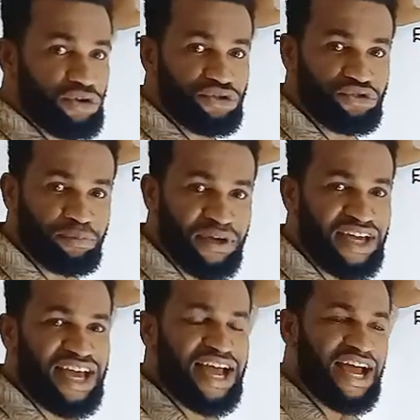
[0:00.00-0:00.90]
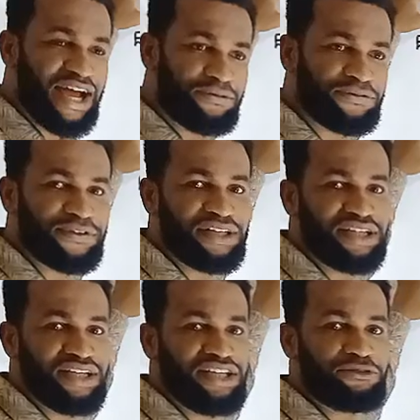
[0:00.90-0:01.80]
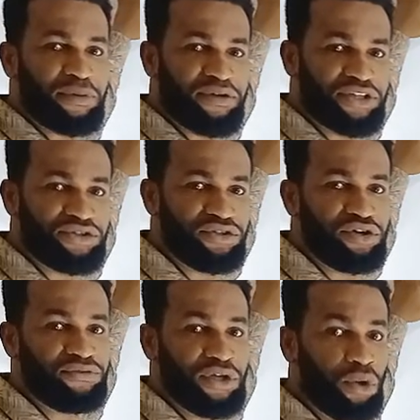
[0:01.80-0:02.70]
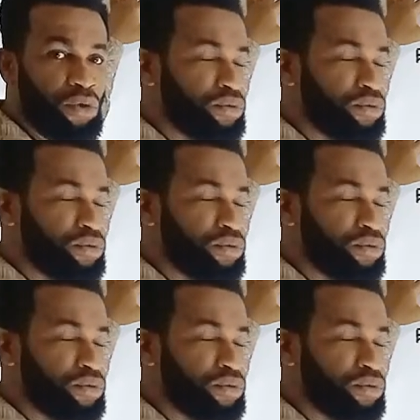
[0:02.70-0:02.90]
you are going to pay after the expiration of the